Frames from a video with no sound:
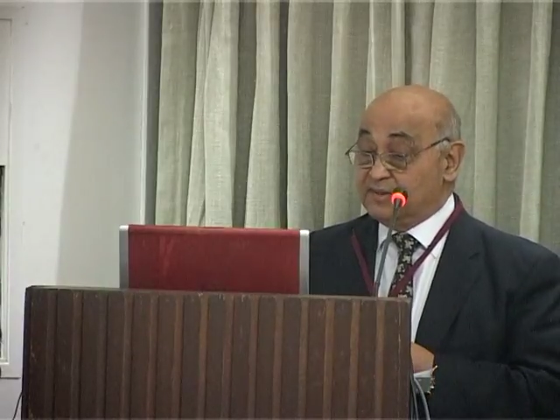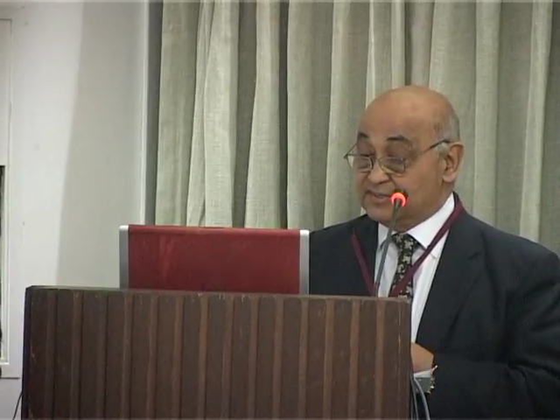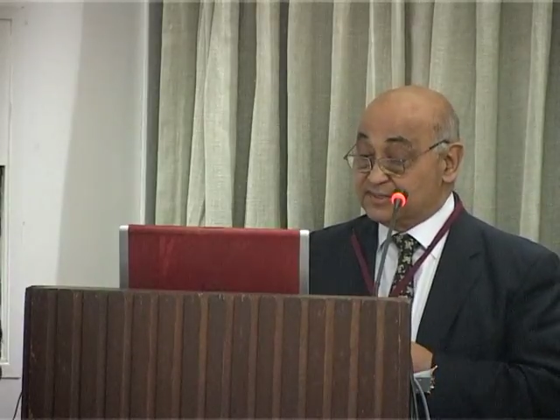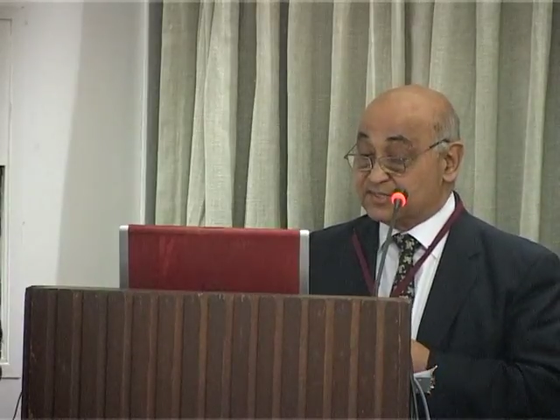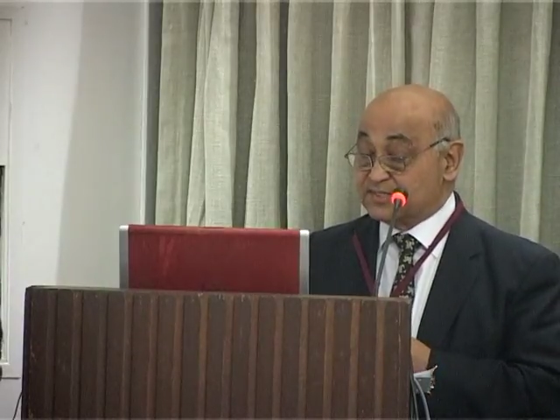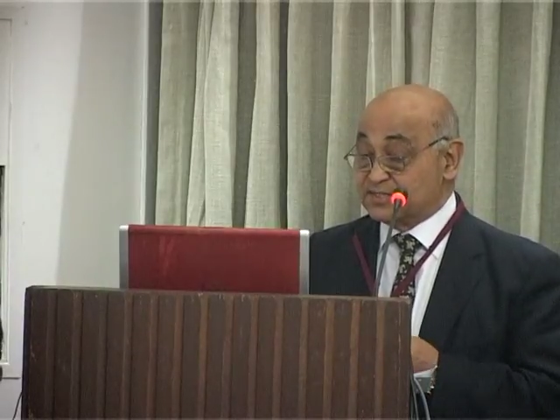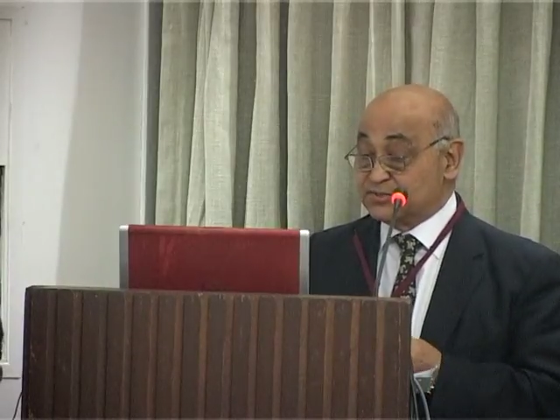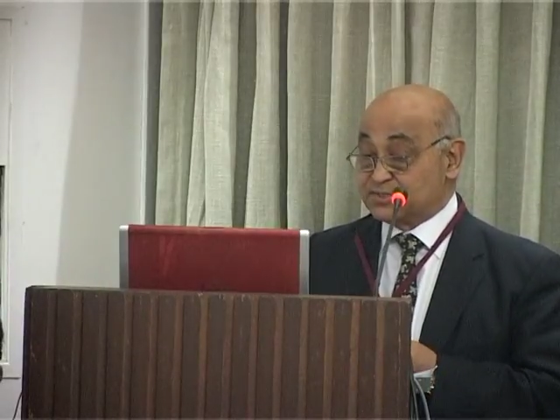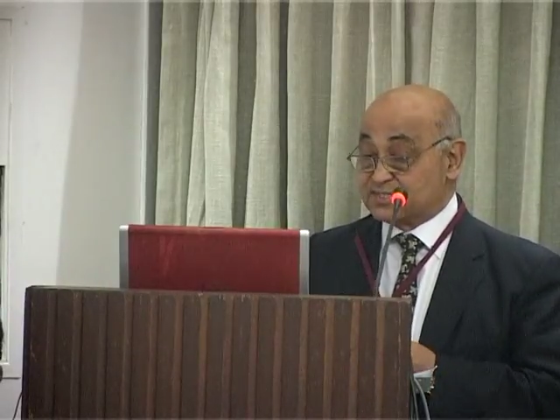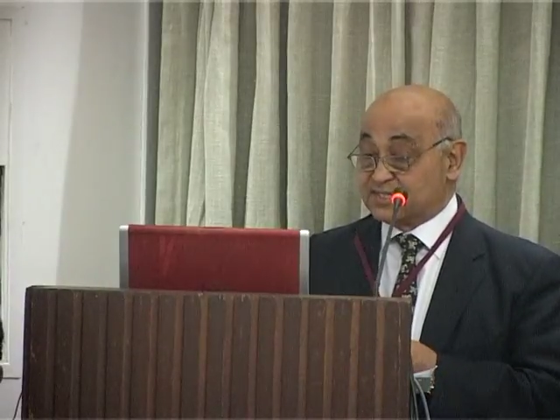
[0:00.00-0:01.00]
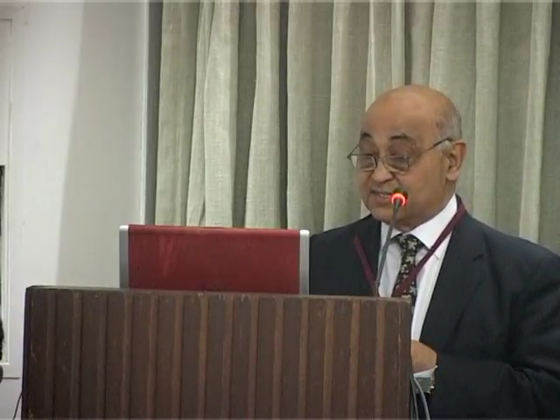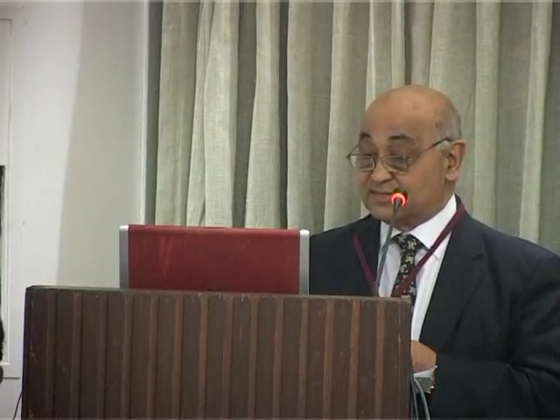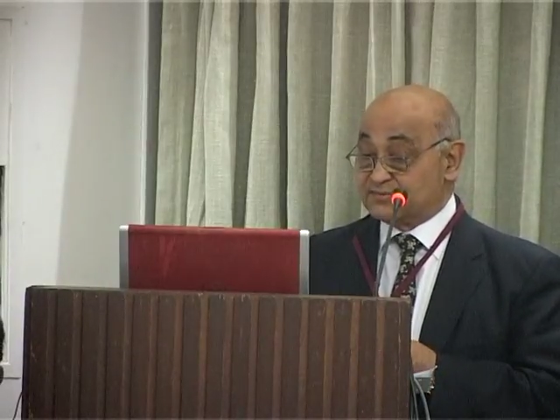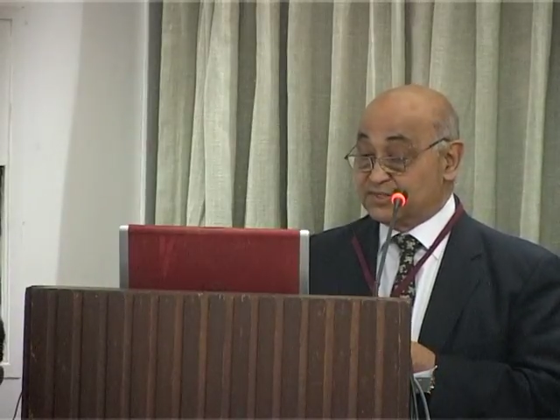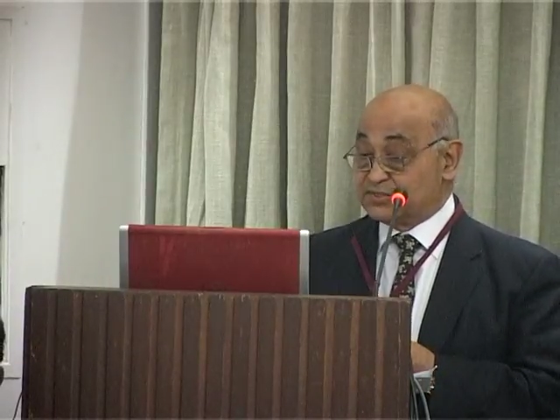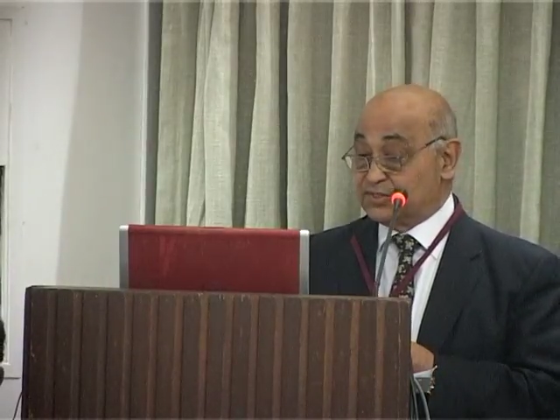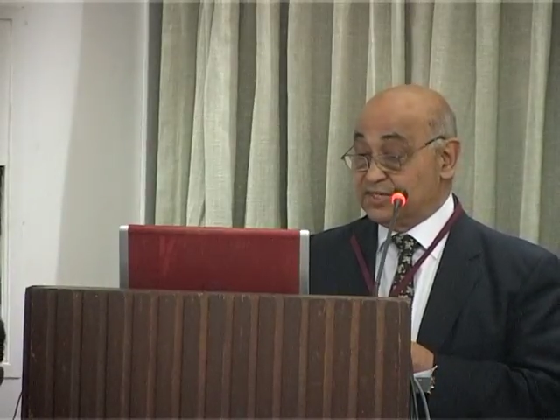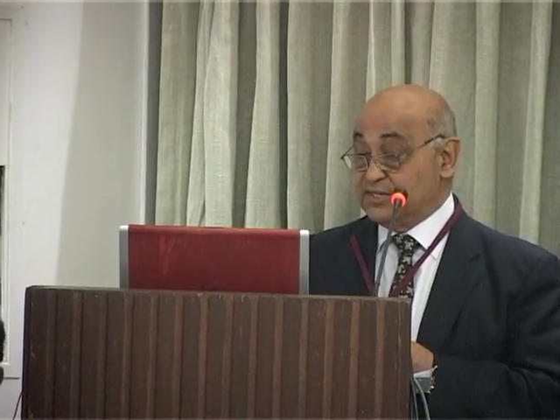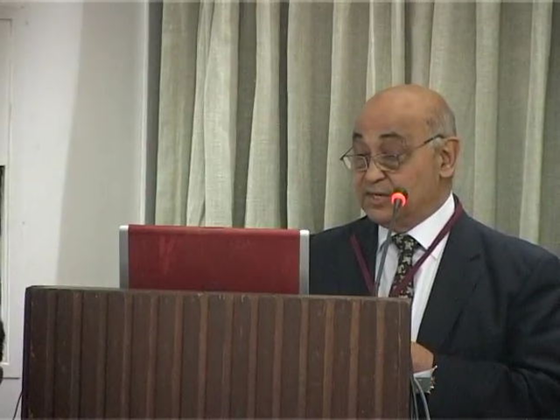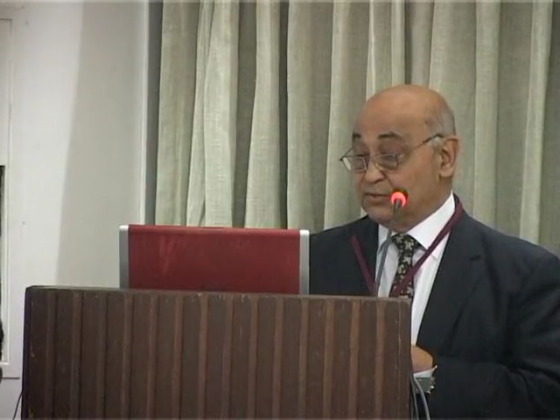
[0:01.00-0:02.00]
And this is interesting. There's
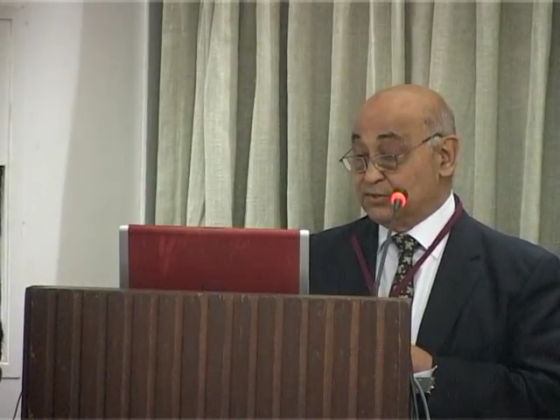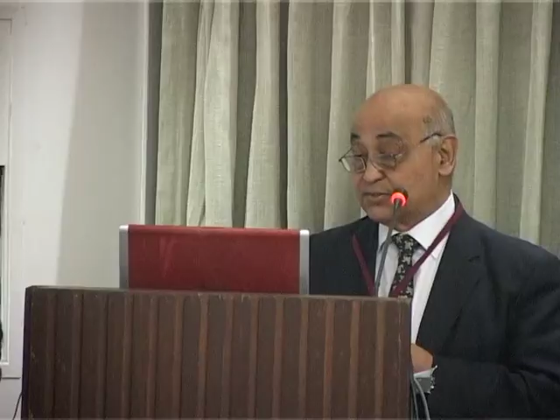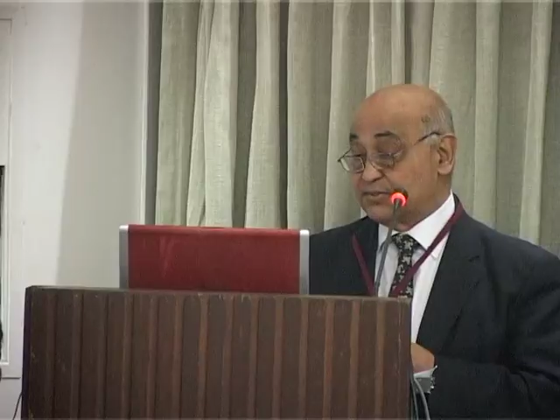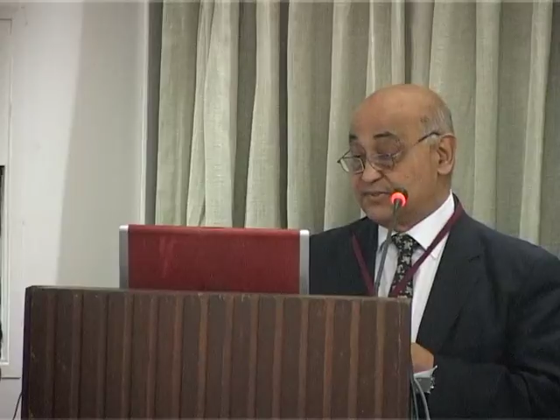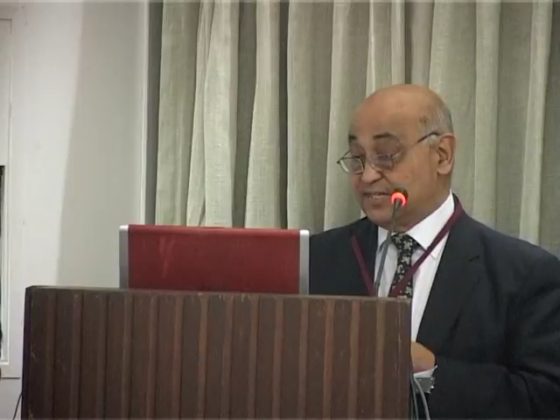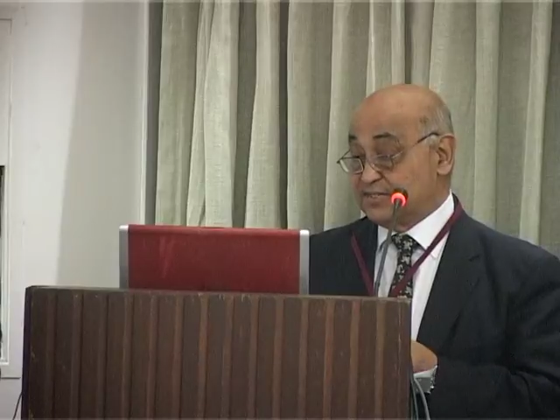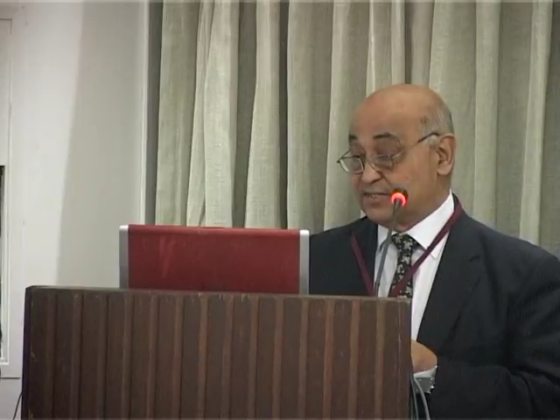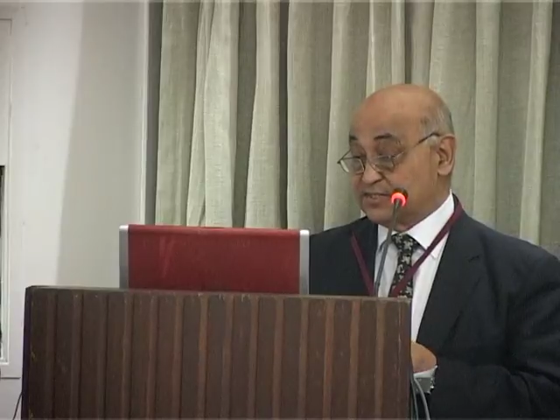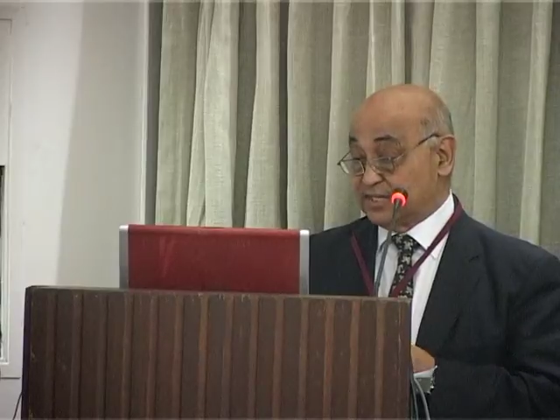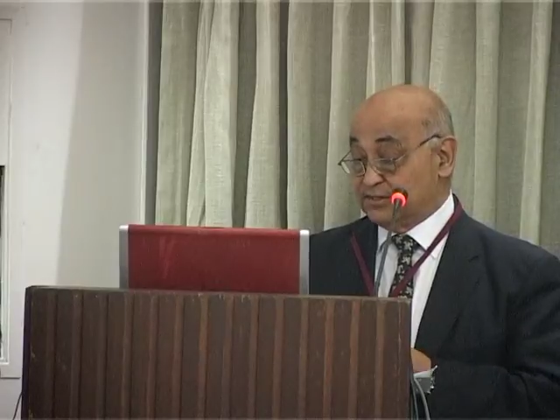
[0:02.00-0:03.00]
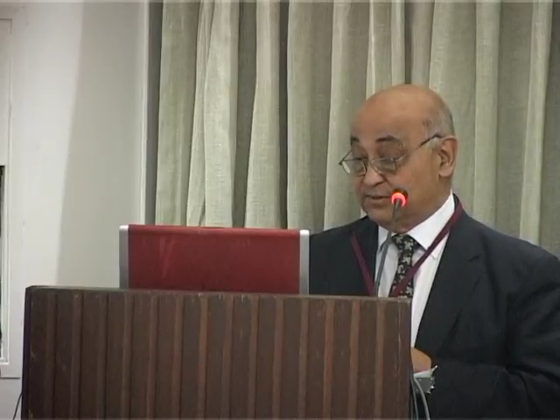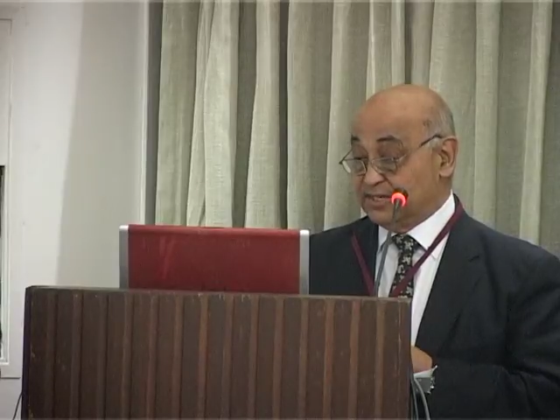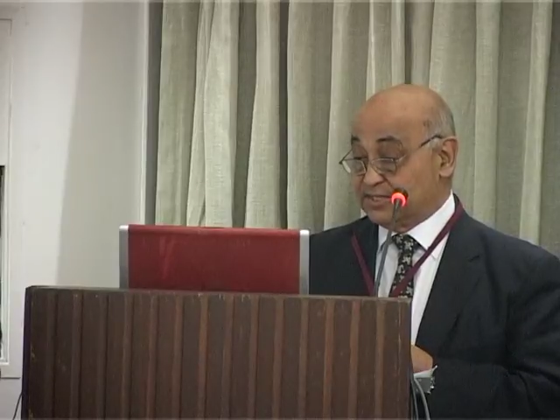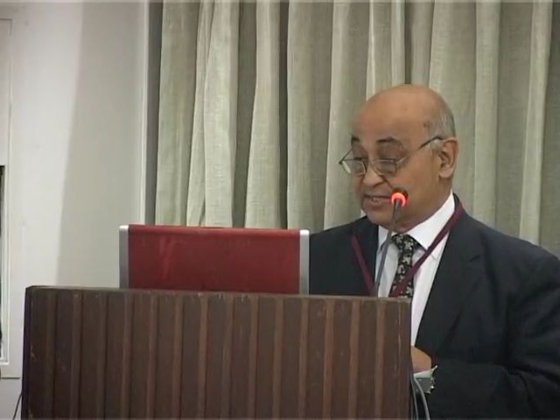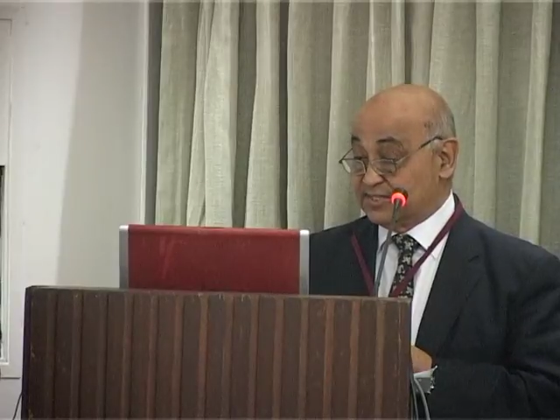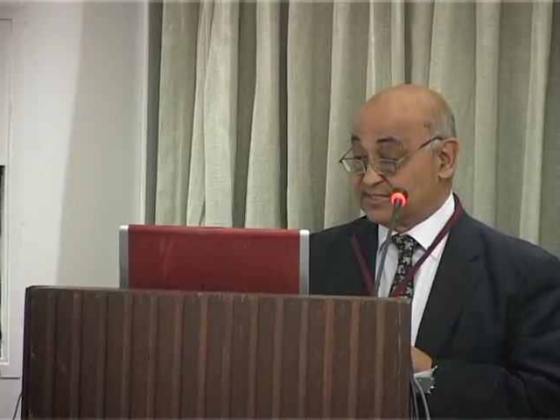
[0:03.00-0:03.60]
virtually no use of diesel generation,